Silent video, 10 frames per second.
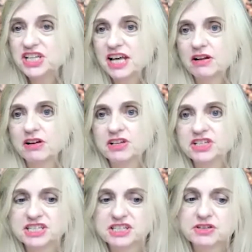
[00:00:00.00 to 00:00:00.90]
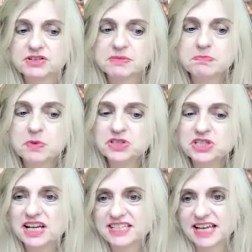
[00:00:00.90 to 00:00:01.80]
Technologies uses
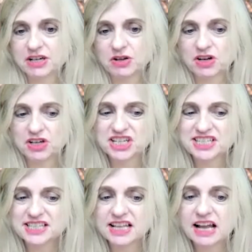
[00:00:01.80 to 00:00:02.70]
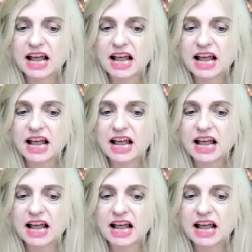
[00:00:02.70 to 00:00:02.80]
modular technologies that